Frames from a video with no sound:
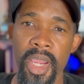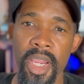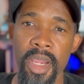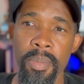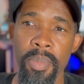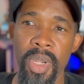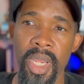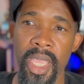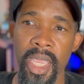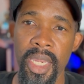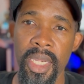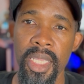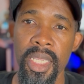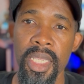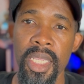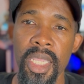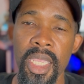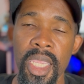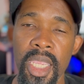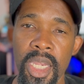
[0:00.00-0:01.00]
airplane,
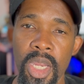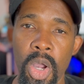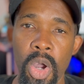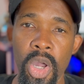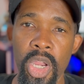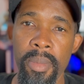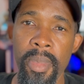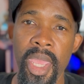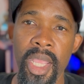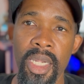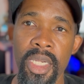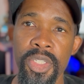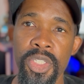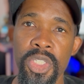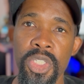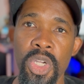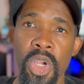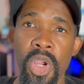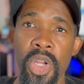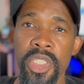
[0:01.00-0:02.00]
it automatically
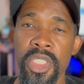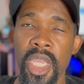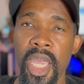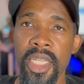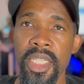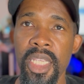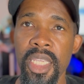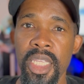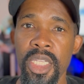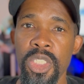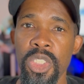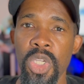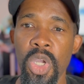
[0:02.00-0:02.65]
starts. I think it's